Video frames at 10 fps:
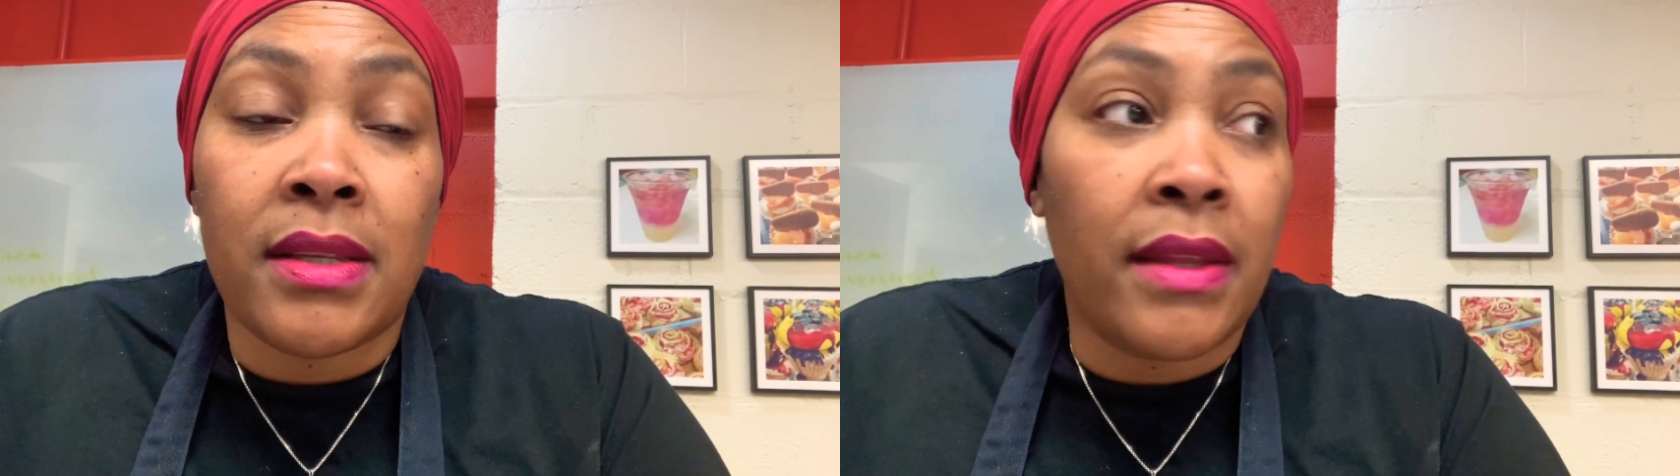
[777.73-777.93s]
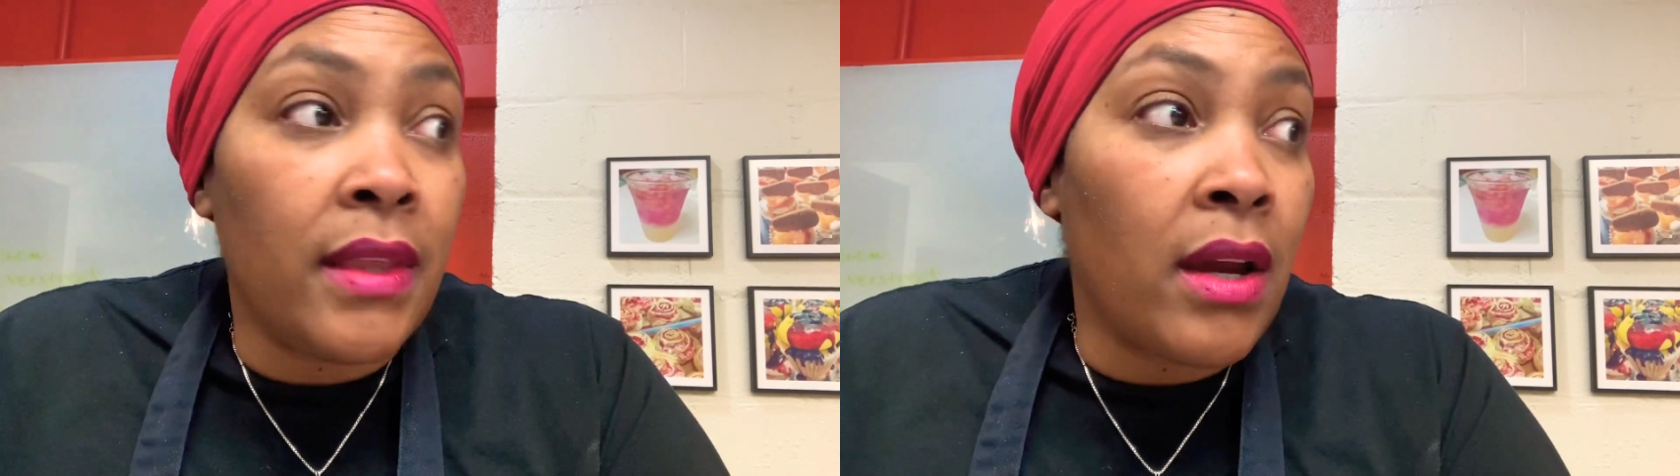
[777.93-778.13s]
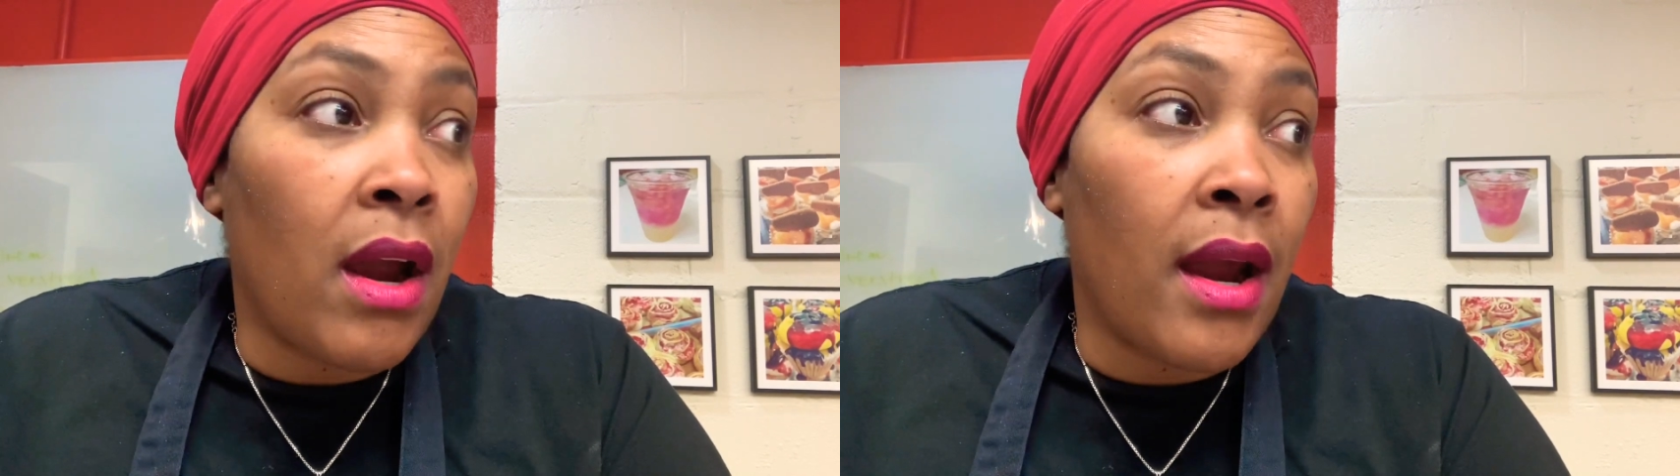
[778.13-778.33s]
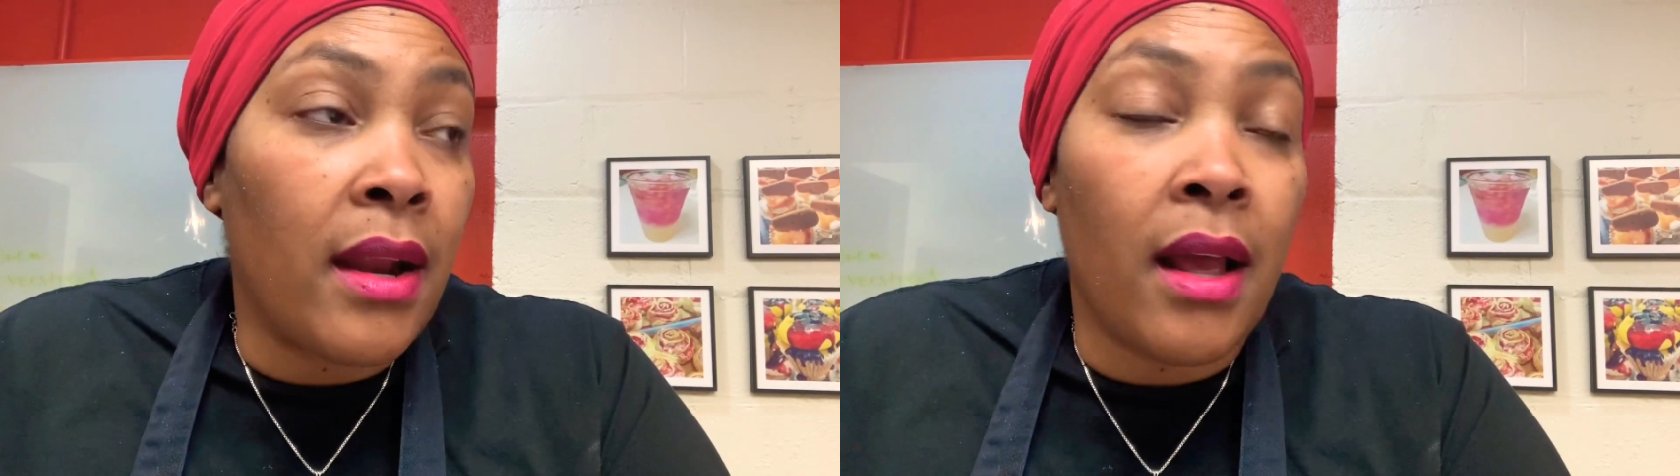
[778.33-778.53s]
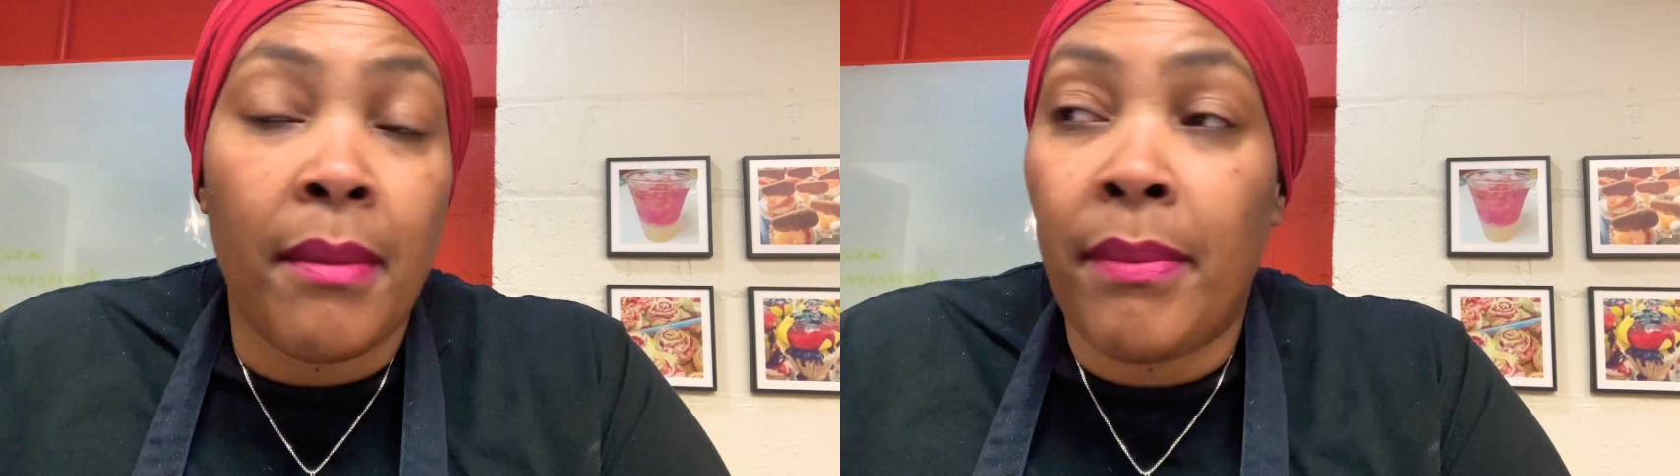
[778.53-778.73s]
There
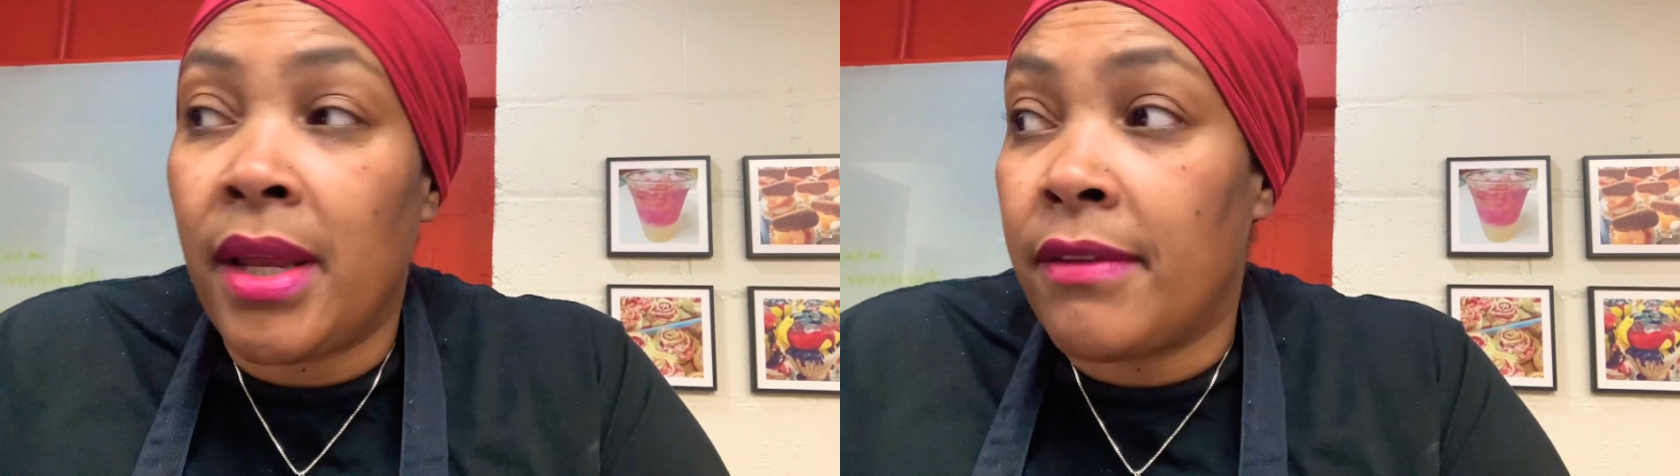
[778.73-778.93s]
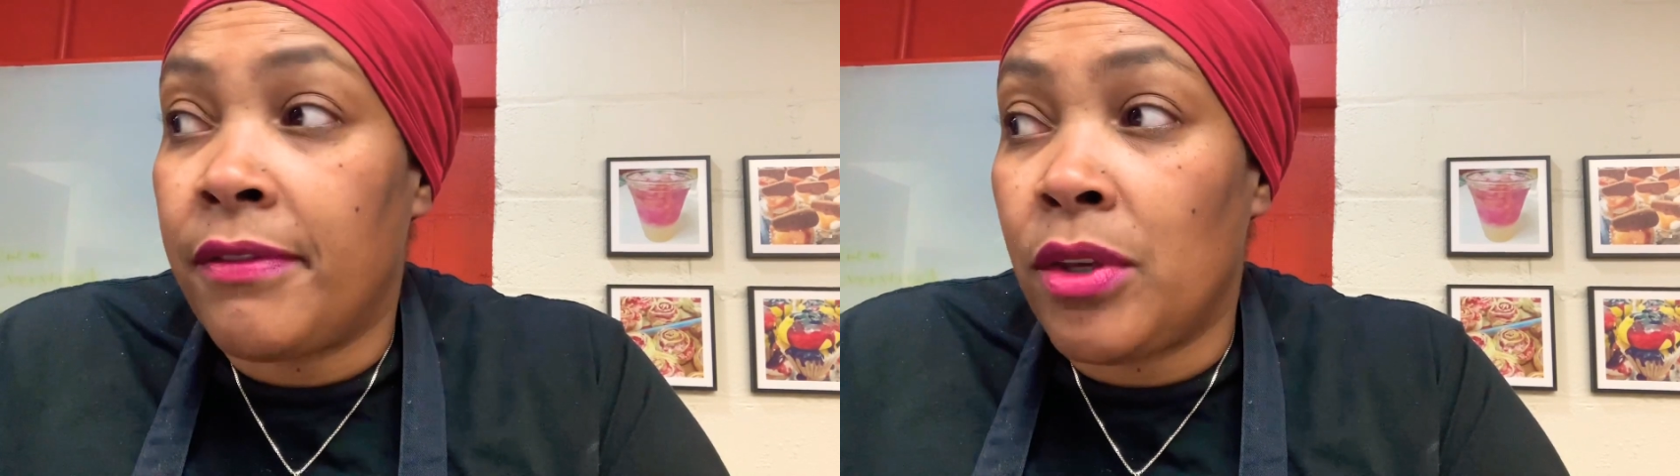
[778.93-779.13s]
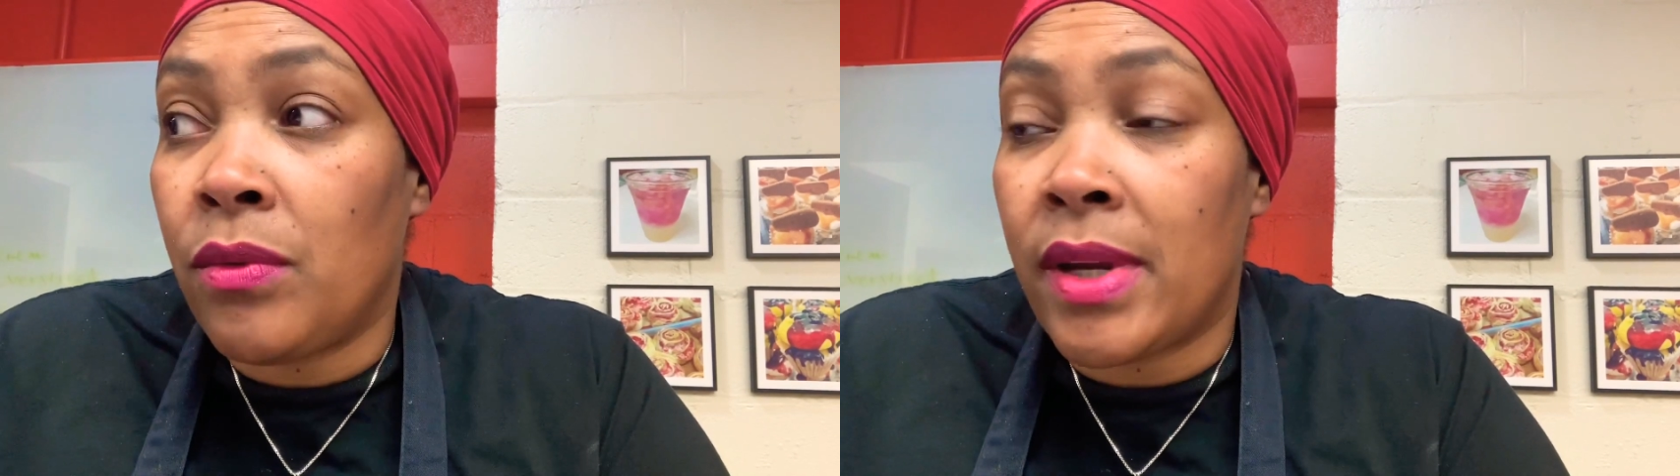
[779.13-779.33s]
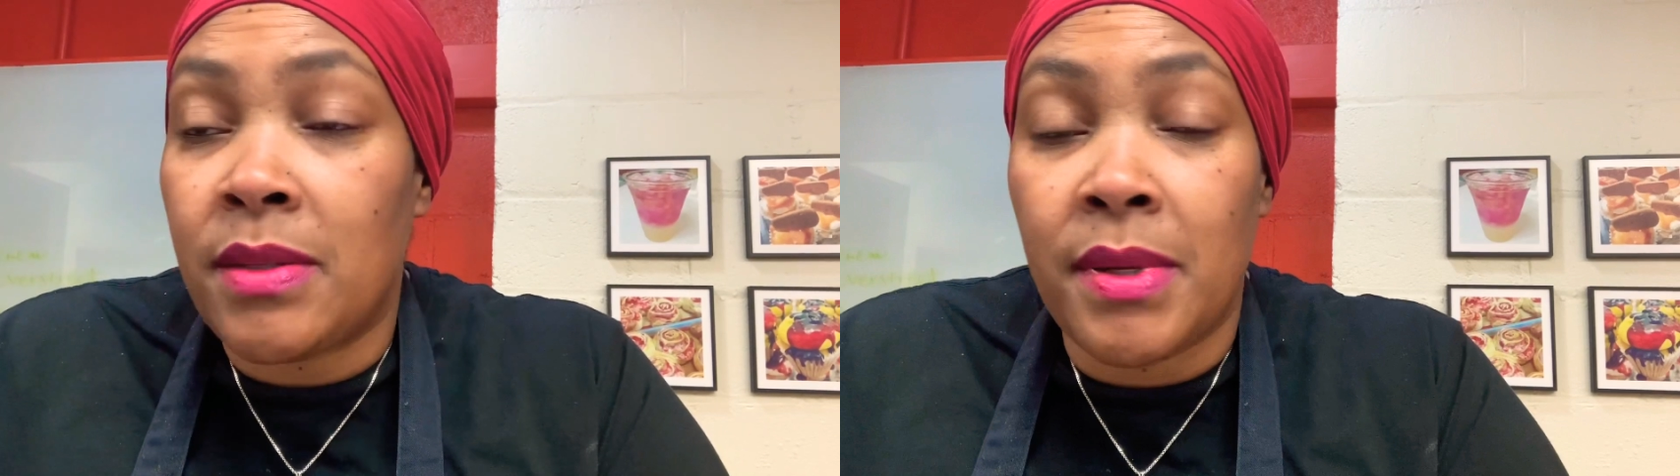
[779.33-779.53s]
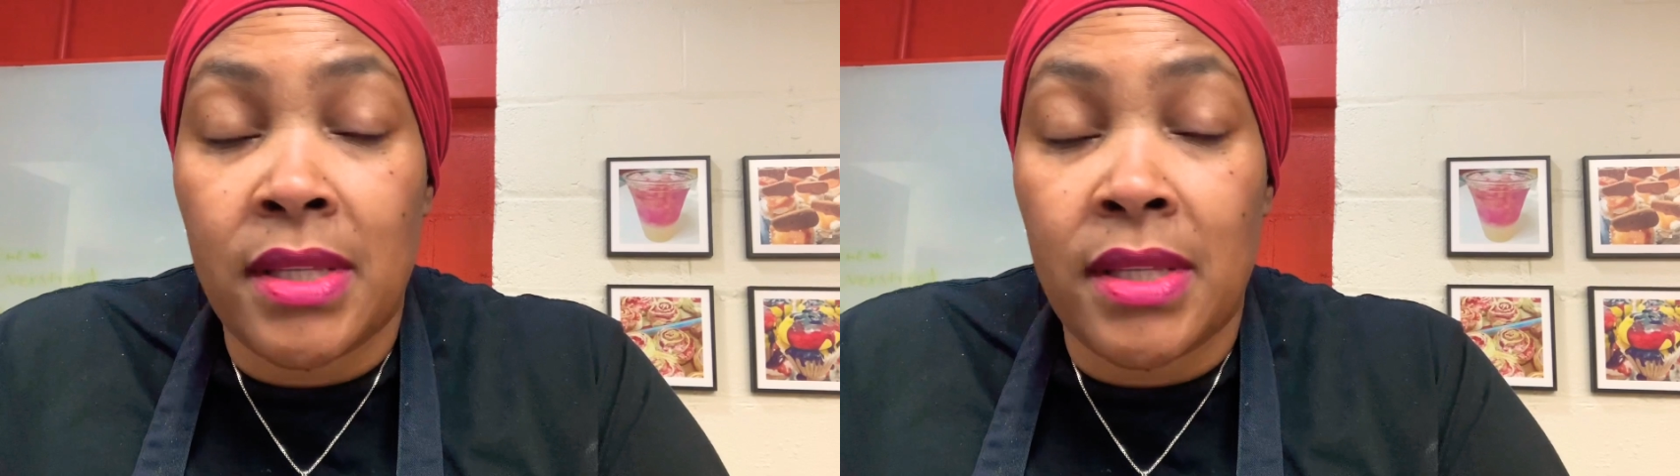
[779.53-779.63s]
aren't but a few recipes,